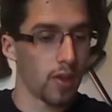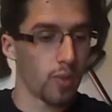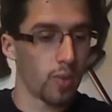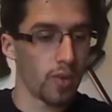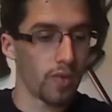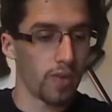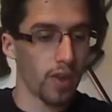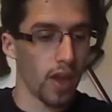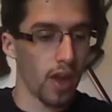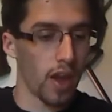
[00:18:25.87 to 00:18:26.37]

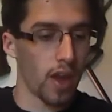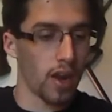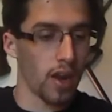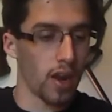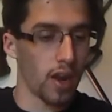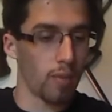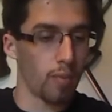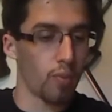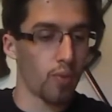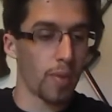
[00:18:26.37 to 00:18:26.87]
We've got
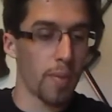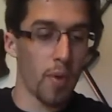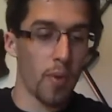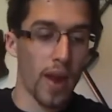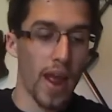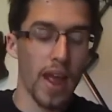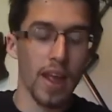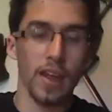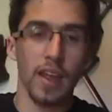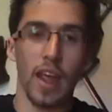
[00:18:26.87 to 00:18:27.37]

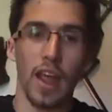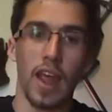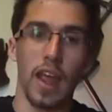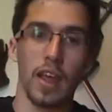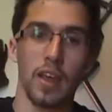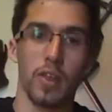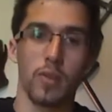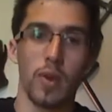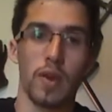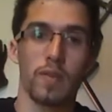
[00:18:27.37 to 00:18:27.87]
Brimarak,
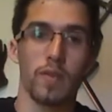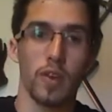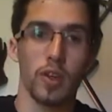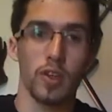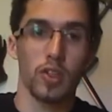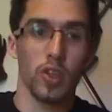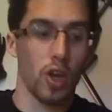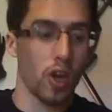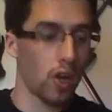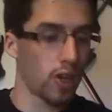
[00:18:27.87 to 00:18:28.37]
a
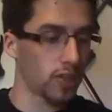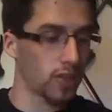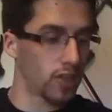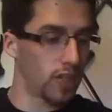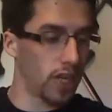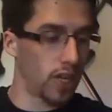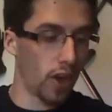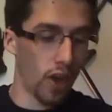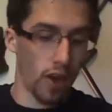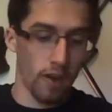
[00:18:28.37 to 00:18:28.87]
3-foot-tall
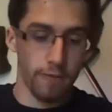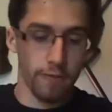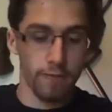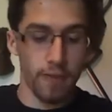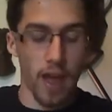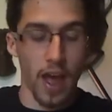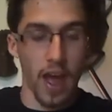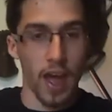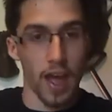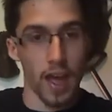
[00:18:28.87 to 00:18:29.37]

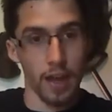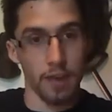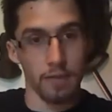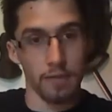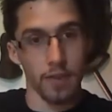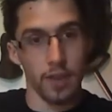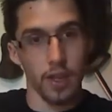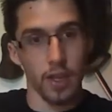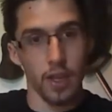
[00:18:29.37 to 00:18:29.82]
CR5